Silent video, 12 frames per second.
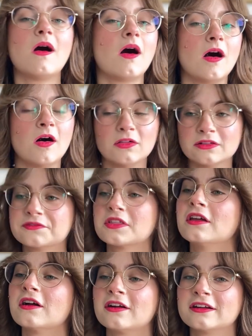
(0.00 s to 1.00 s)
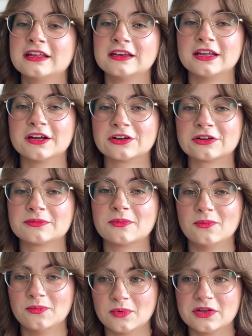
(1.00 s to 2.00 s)
All of the yarn in here
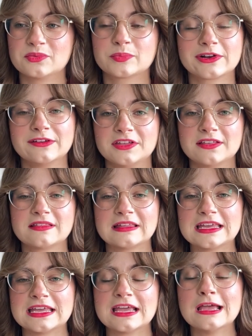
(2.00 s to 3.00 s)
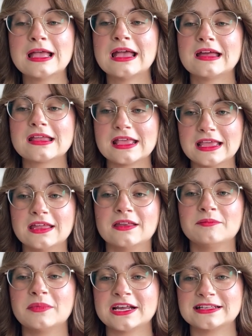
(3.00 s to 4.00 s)
was previously
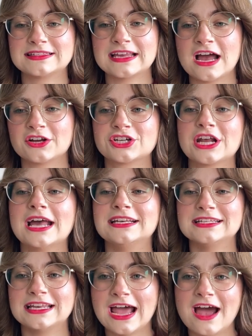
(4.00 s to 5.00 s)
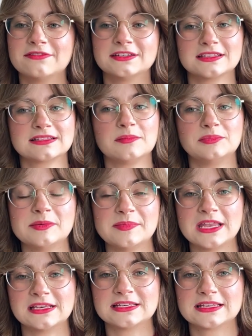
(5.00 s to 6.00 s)
in my stash. I did have to
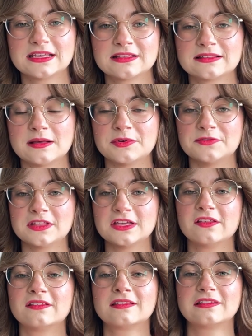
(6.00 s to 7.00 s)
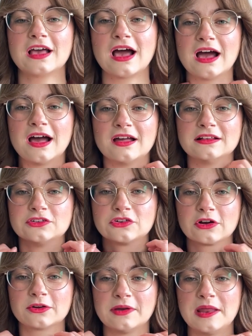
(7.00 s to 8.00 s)
supplement some of this
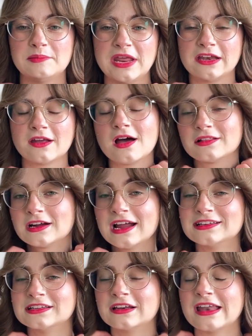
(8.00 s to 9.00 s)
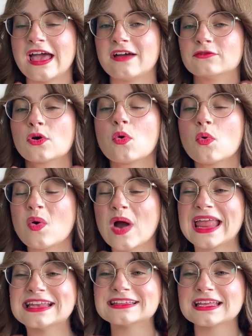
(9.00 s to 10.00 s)
dark red main color. I didn't have
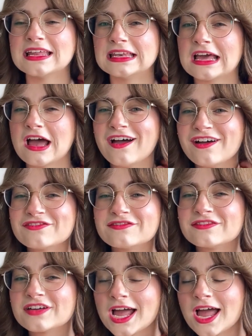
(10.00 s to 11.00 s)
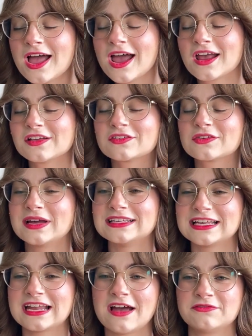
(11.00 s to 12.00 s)
quite enough, so I
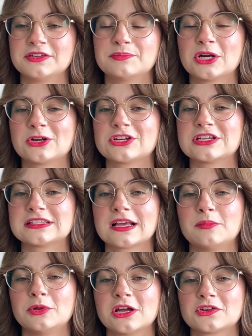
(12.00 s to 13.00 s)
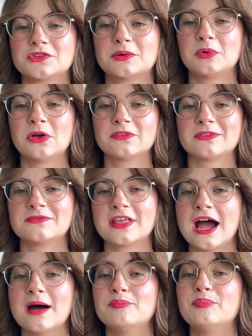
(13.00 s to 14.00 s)
did have to purchase a couple extra balls of
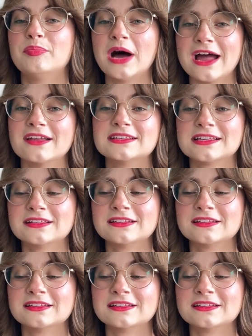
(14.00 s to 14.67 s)
that, but